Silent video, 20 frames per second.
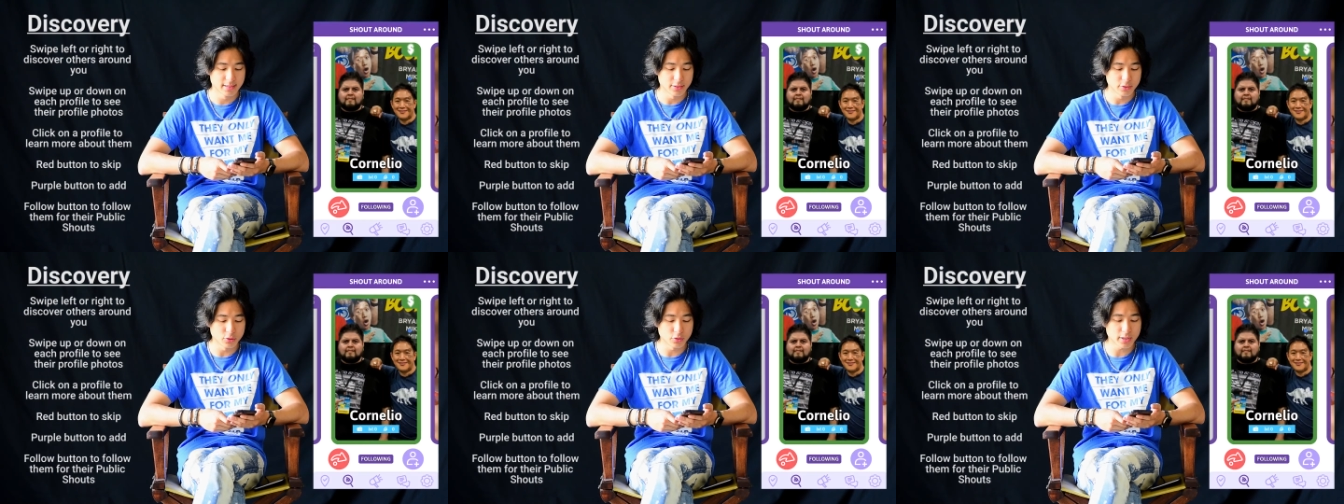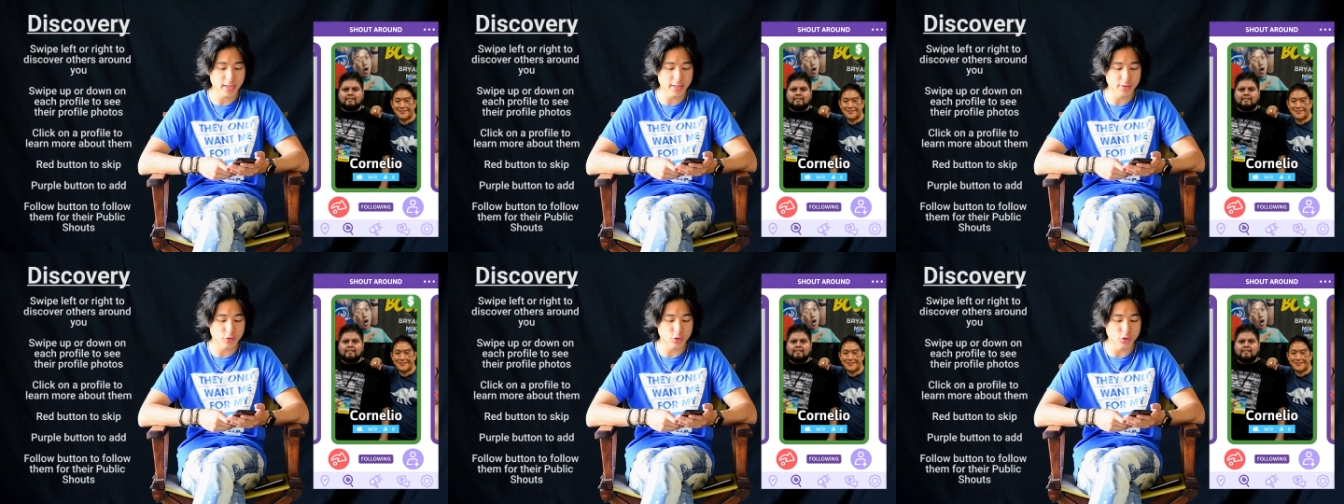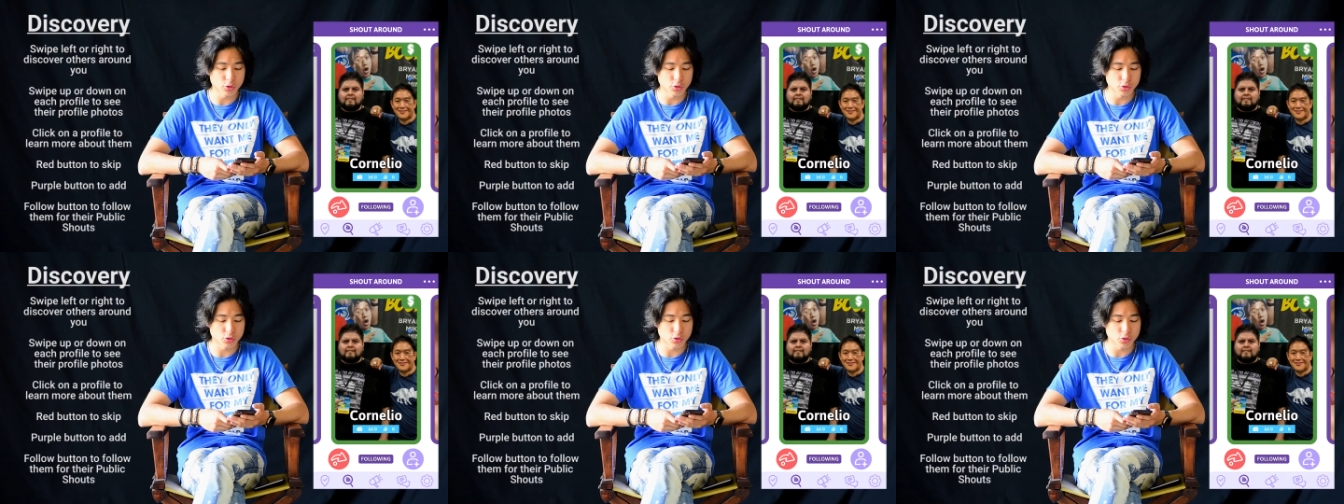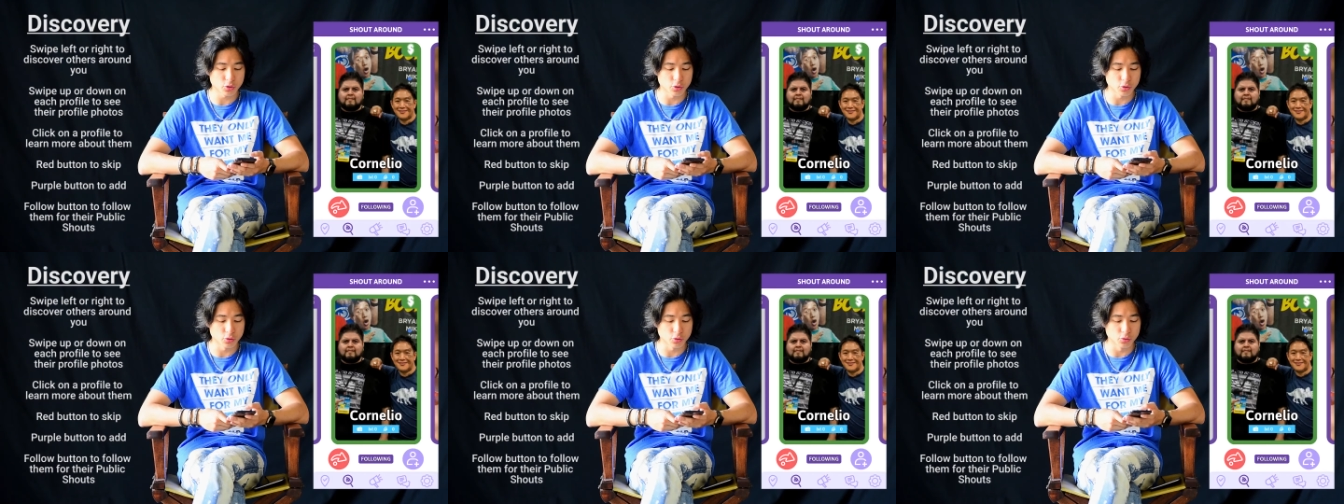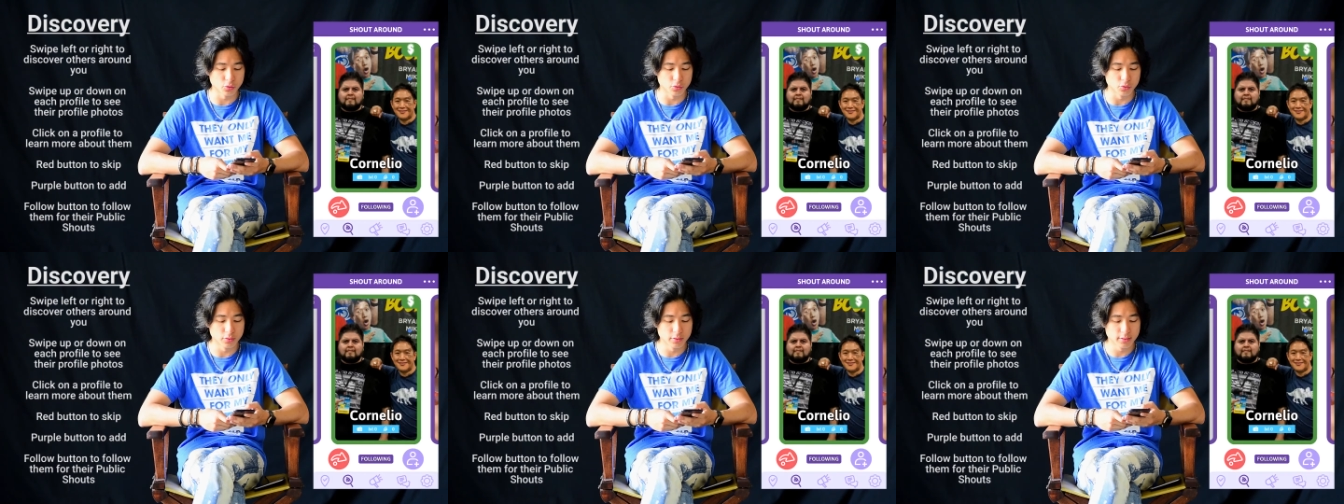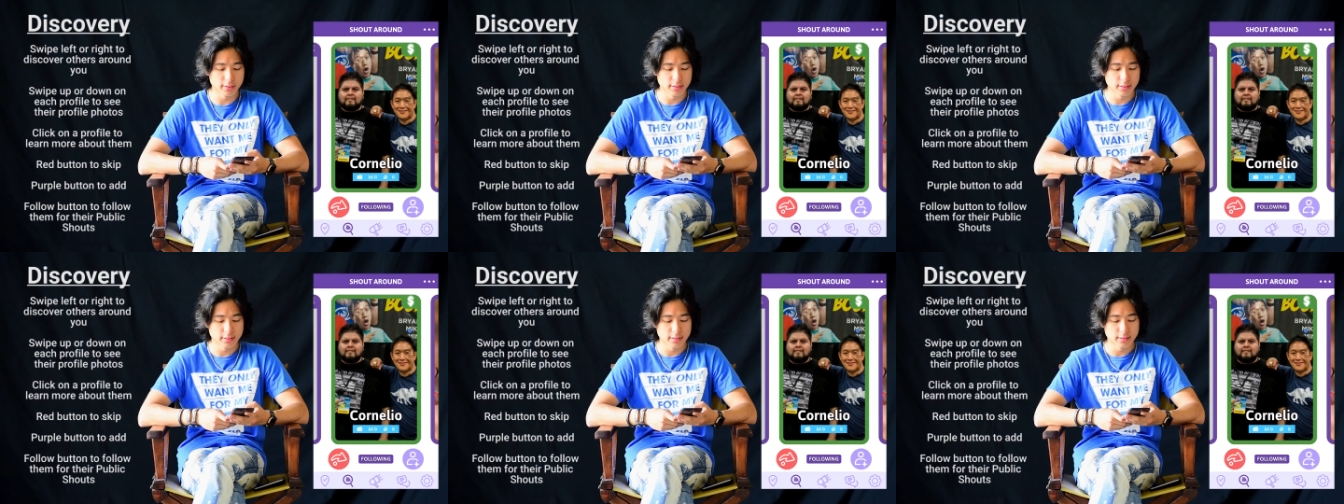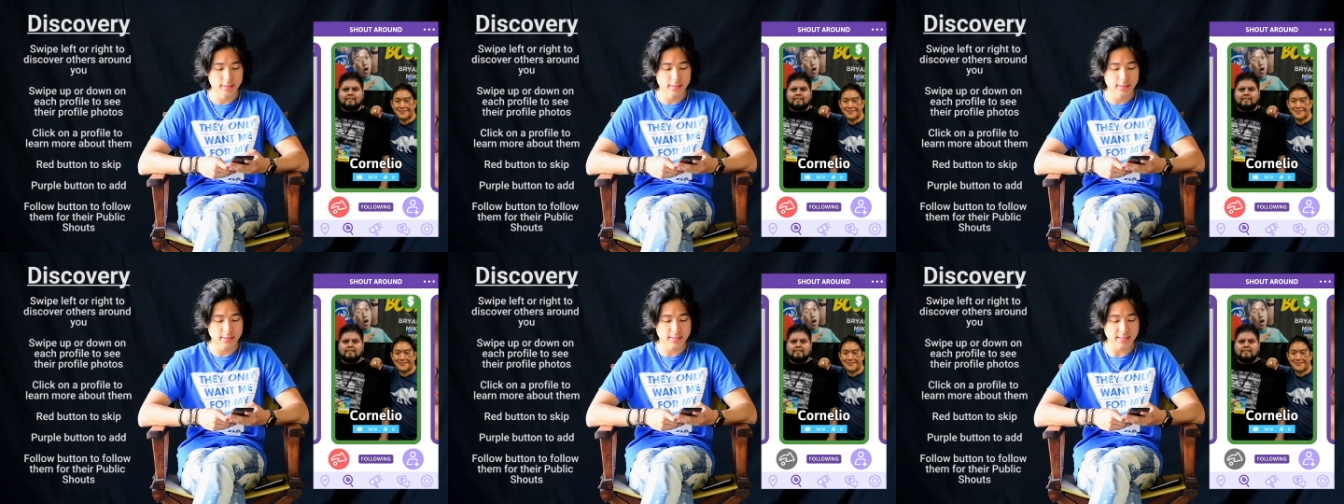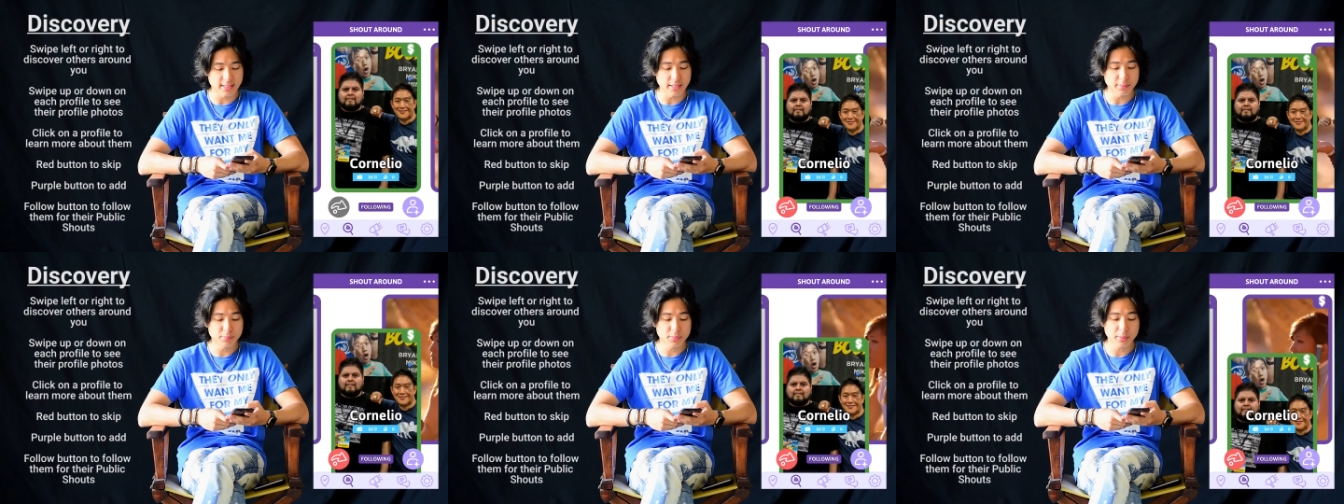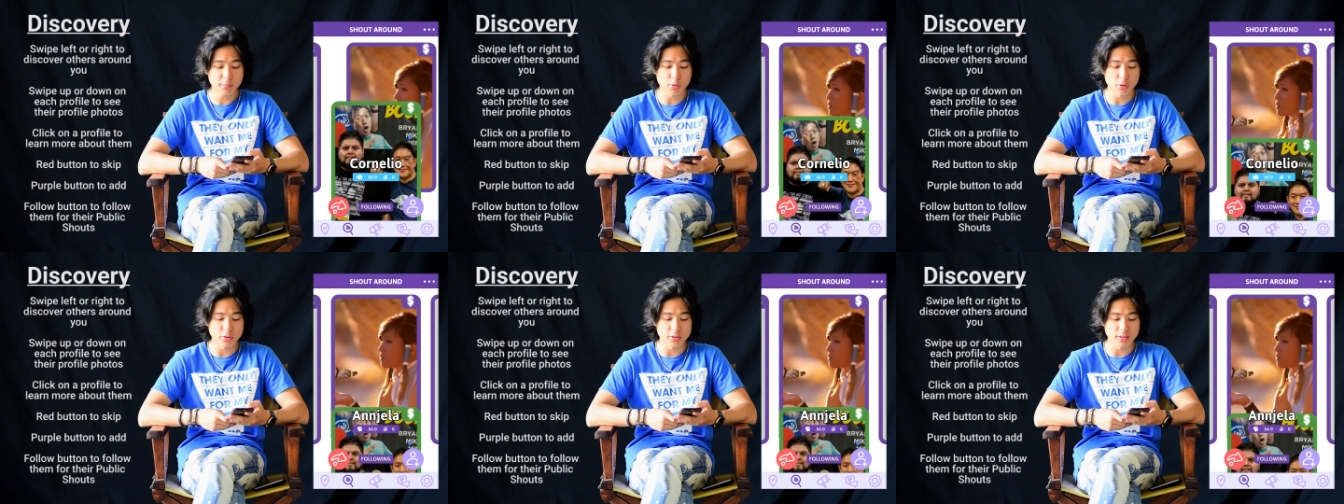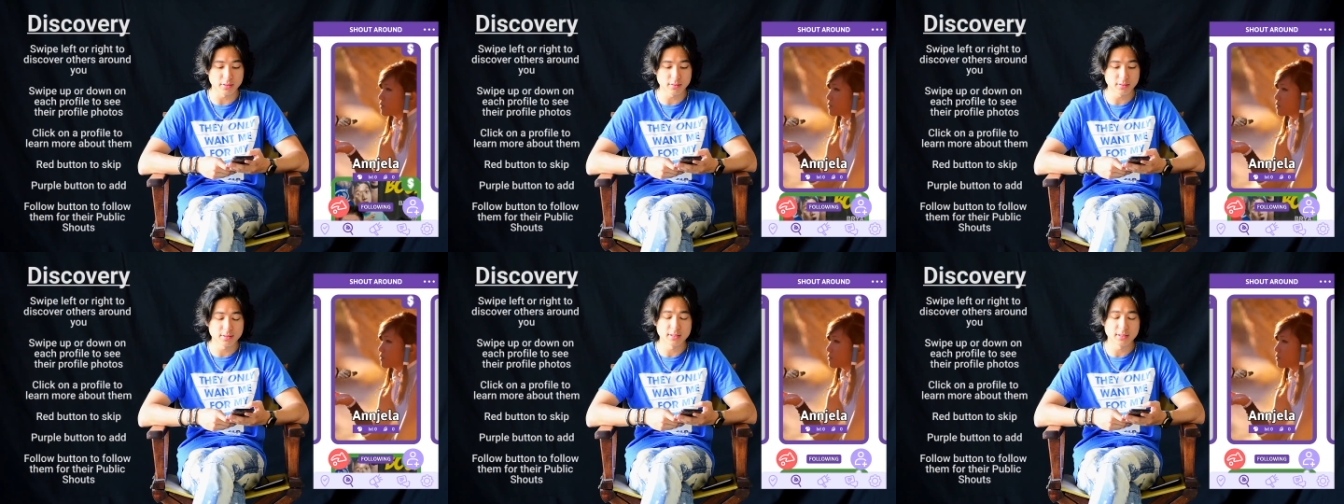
You can choose to skip the person